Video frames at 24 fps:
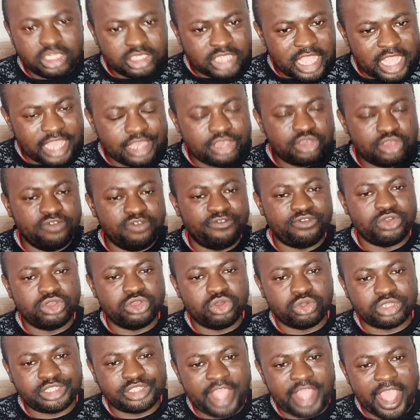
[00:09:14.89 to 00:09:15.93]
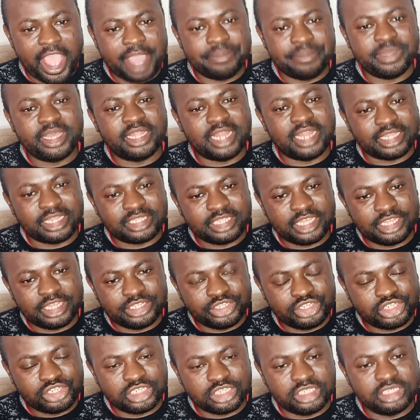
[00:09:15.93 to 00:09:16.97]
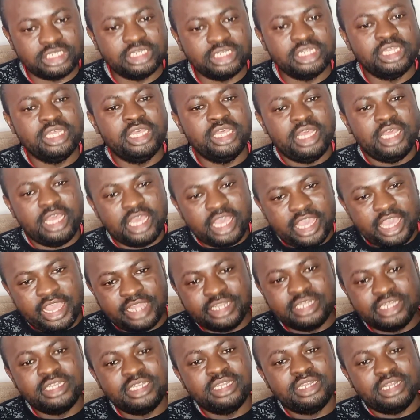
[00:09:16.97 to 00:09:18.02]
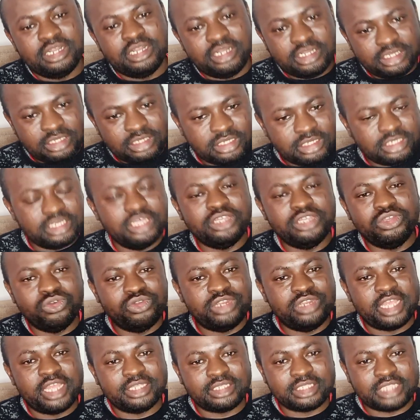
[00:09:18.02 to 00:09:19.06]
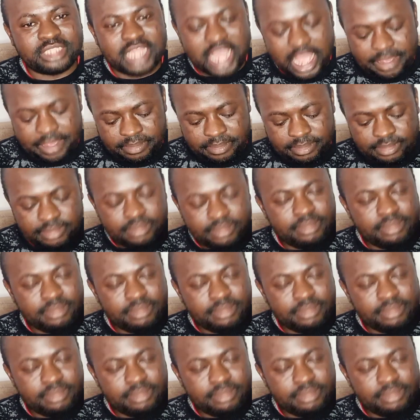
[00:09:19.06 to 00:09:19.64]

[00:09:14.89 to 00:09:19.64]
Thank you for your time and attention, and see you next time.